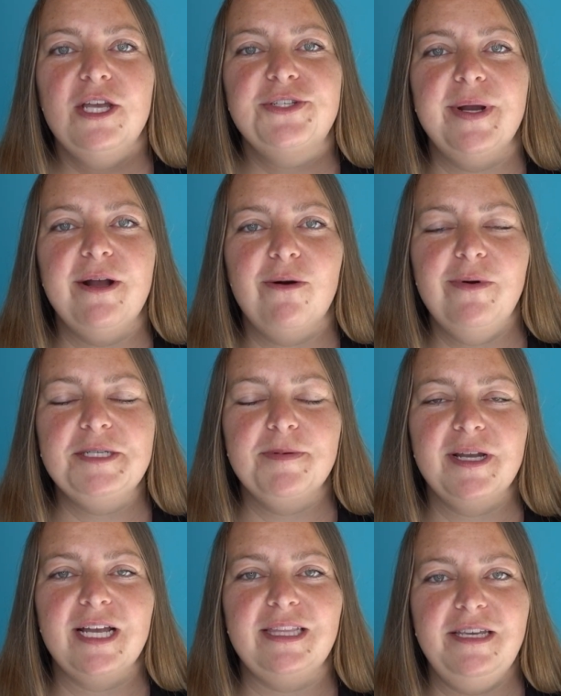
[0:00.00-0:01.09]
So I always
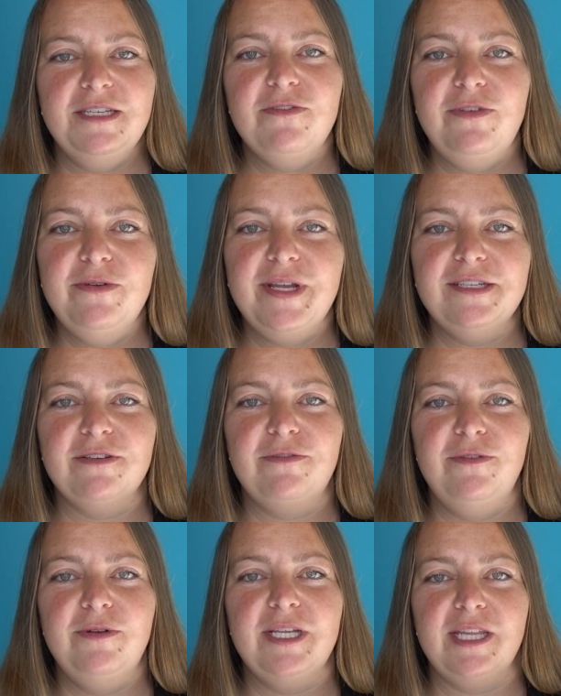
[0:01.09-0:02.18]
bring at least a few days of
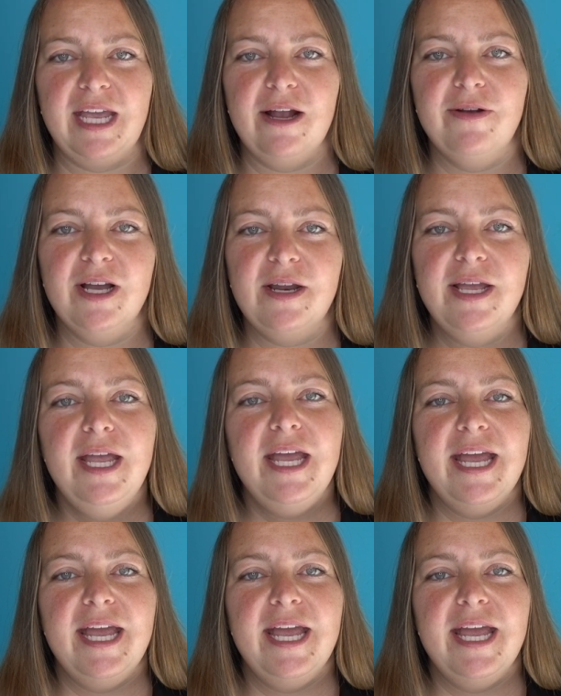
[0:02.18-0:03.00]
food in the carry-on